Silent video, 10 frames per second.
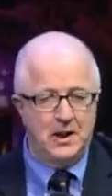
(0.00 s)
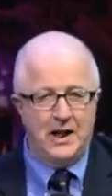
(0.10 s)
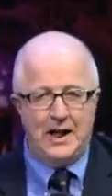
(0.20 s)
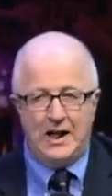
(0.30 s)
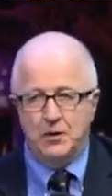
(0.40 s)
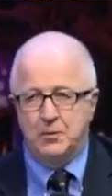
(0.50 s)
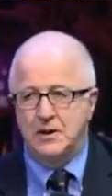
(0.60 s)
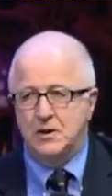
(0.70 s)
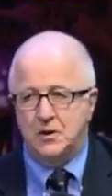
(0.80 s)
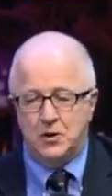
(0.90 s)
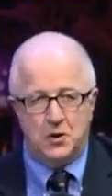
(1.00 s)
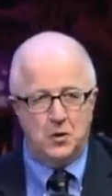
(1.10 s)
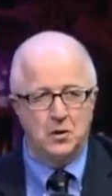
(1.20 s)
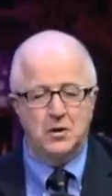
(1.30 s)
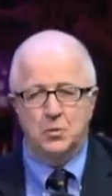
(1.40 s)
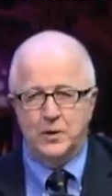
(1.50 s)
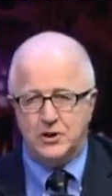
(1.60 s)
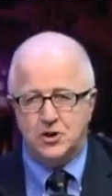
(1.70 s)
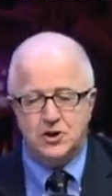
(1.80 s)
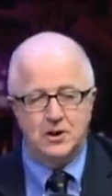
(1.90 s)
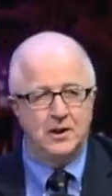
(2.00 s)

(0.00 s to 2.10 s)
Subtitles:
How we all wished